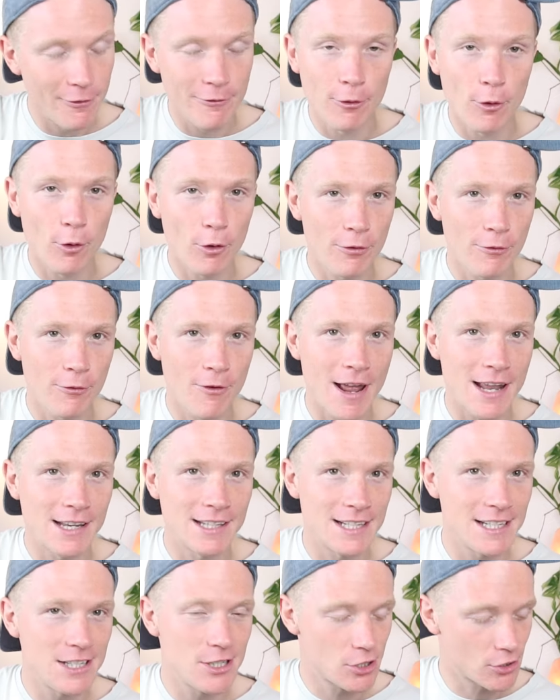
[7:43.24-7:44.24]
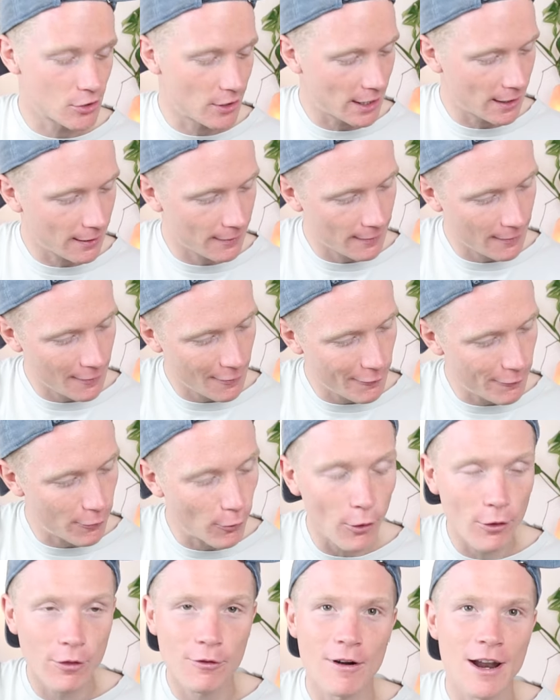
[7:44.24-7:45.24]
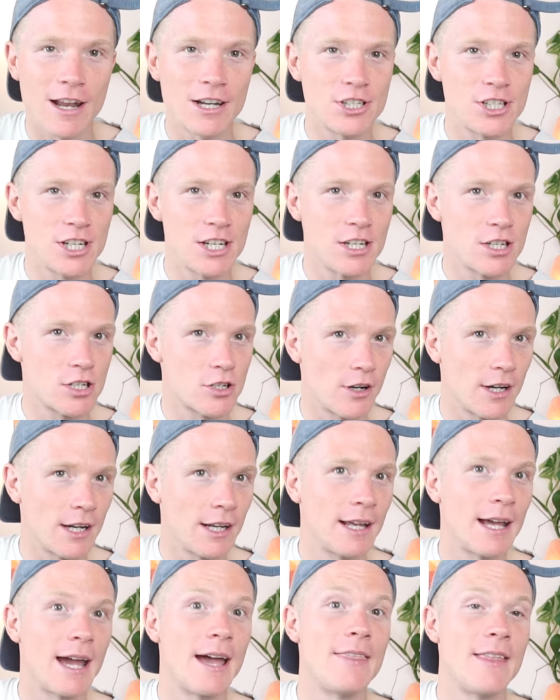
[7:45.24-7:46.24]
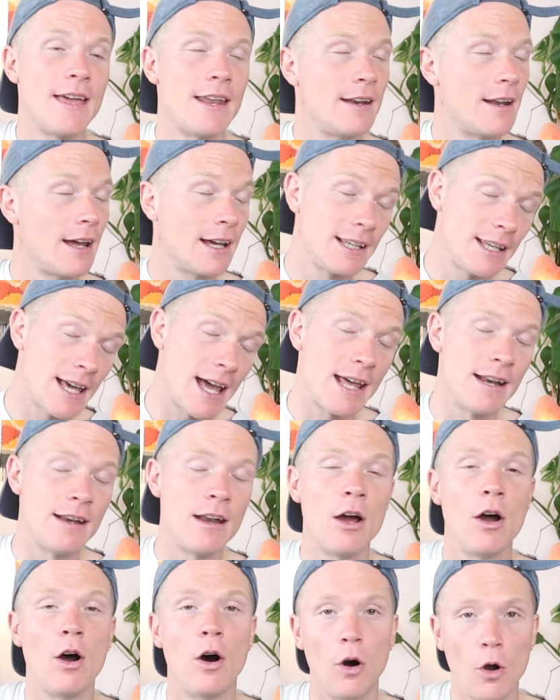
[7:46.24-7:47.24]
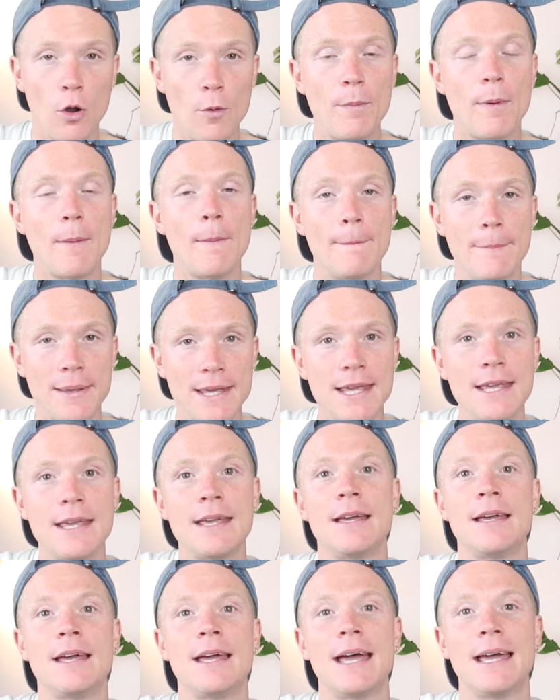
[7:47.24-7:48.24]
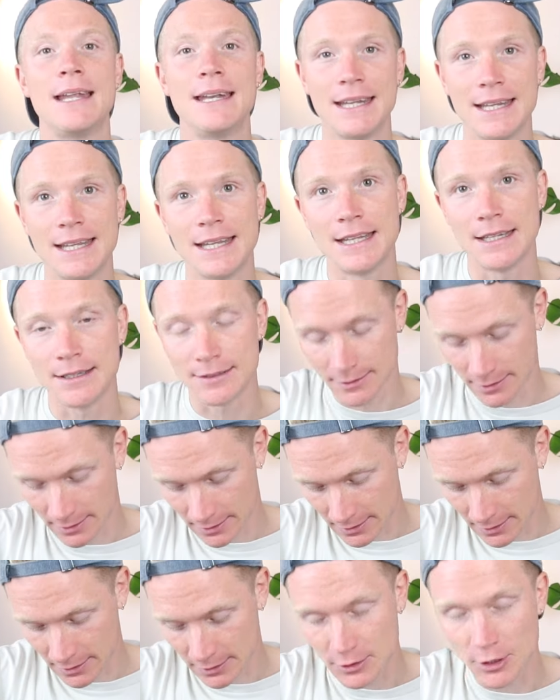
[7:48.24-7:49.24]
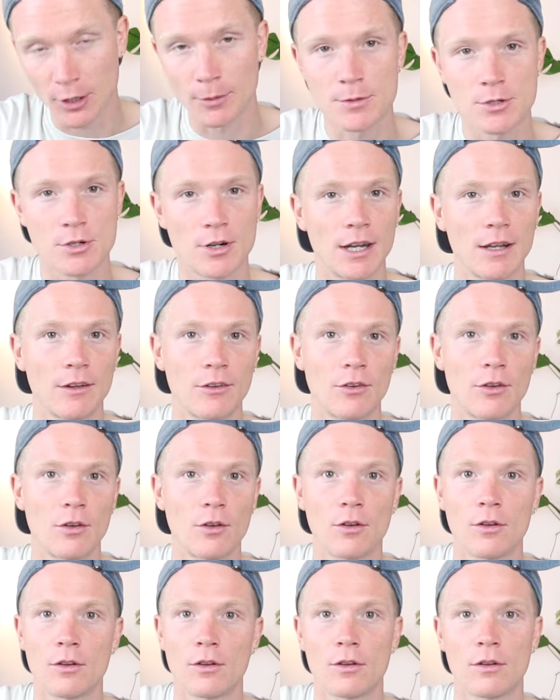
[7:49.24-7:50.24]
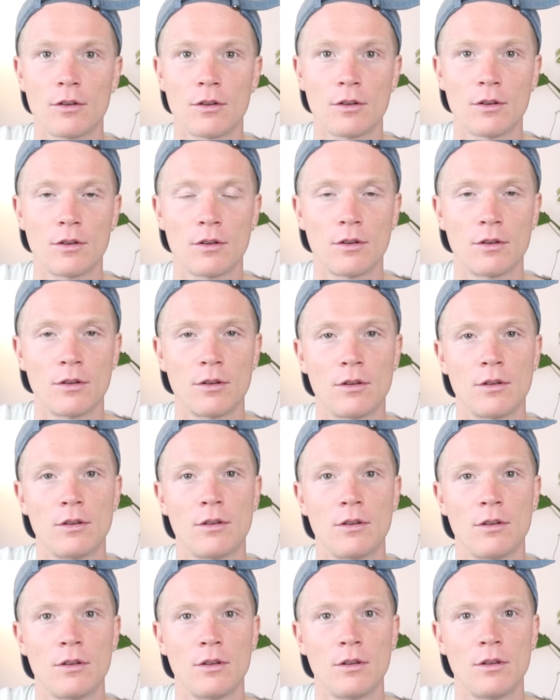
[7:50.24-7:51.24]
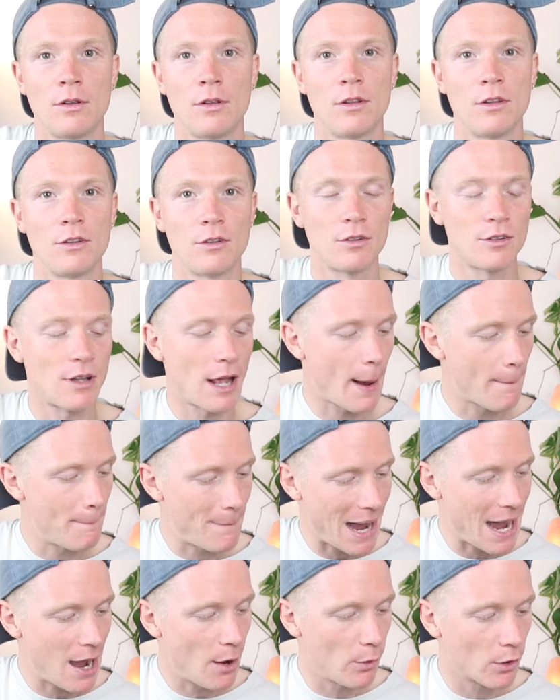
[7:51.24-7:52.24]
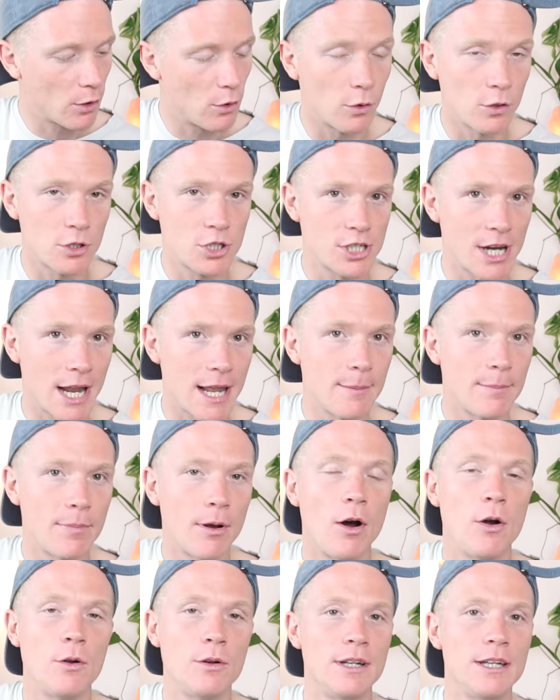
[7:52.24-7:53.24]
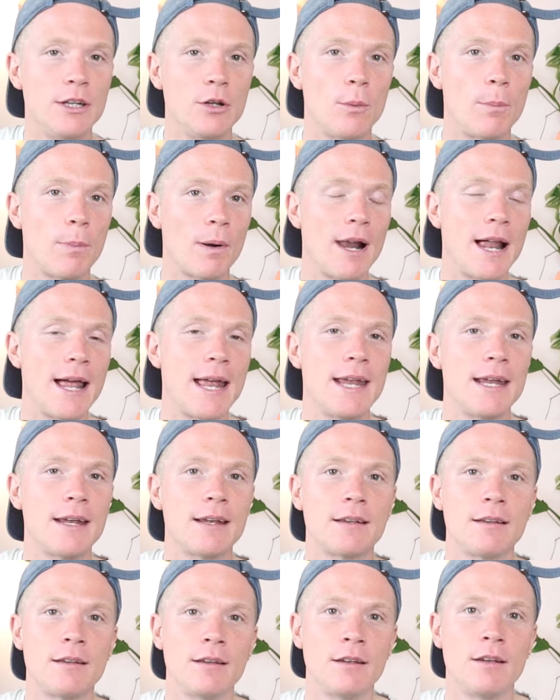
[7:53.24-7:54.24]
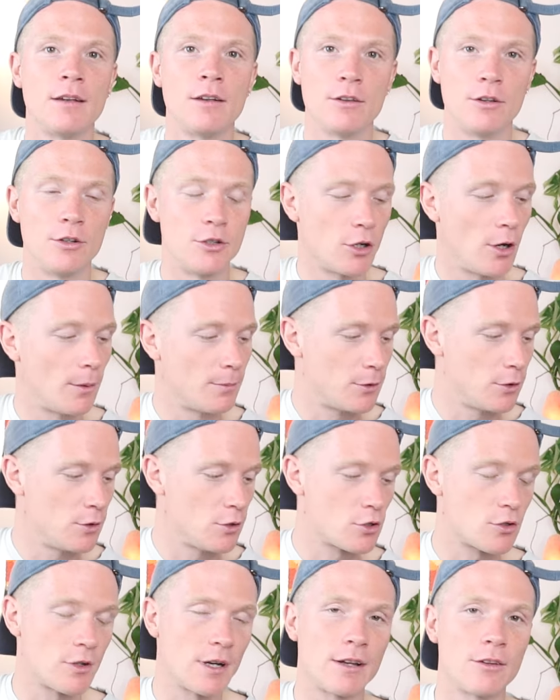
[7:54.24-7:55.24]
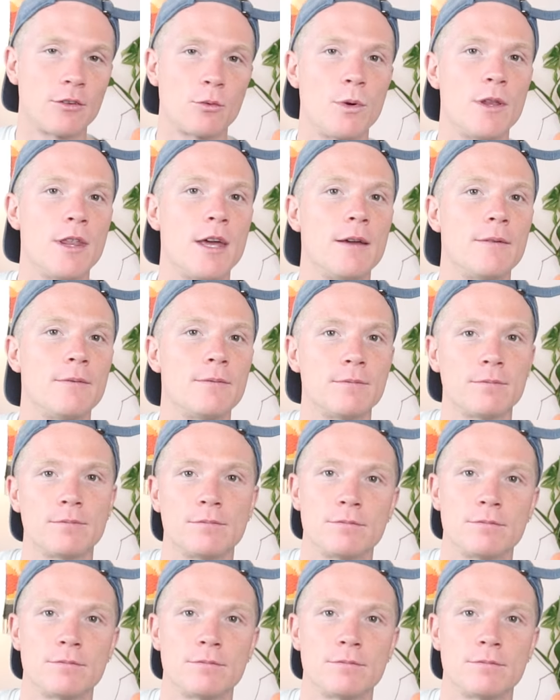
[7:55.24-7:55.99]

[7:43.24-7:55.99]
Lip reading: 4th fret D string, 4th fret G string, and then again open B and E, top strings. So it's like a power chord shape, only you're playing the top 2 strings with it.